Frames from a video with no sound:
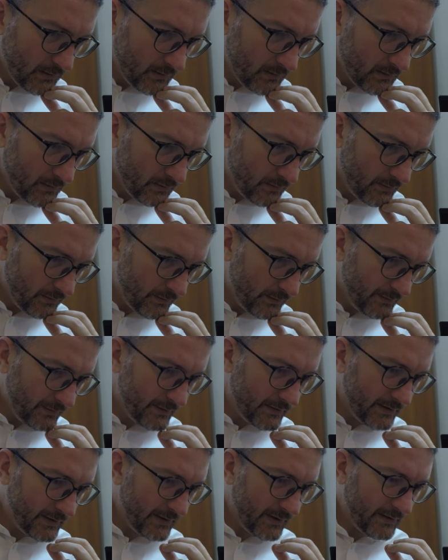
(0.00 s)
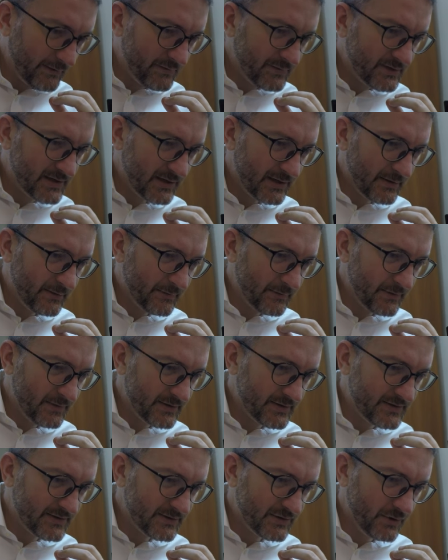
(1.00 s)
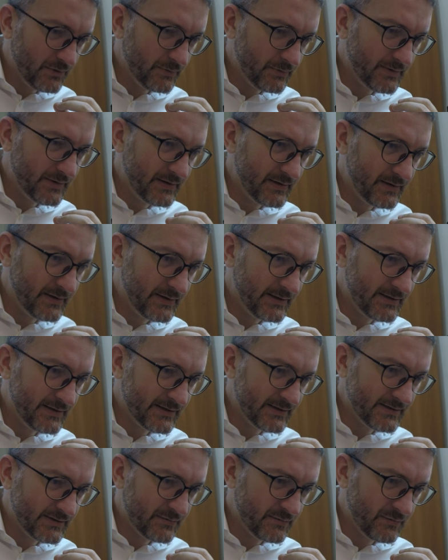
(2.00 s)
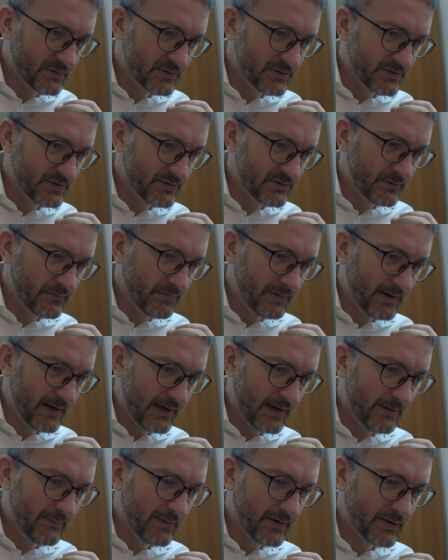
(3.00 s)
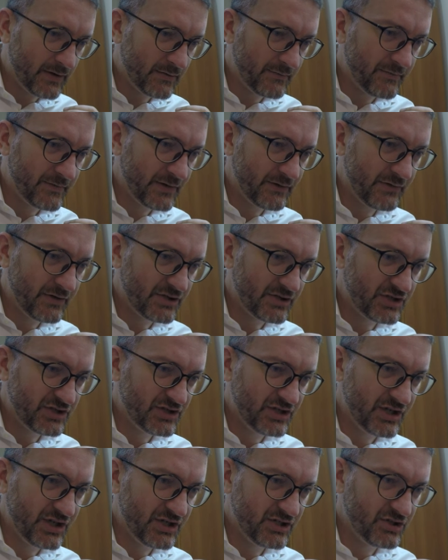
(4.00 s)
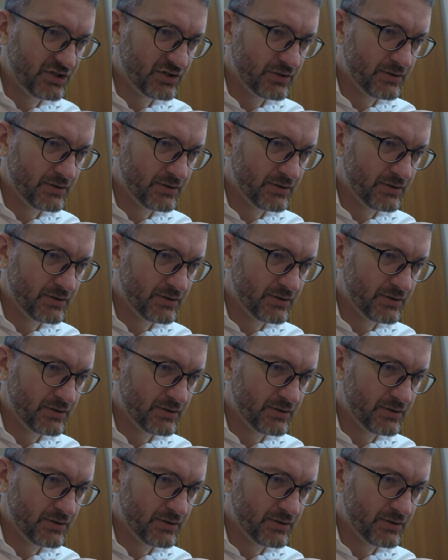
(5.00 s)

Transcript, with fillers: Oh no, every time this is open, it doesn't want to apply my configuration change.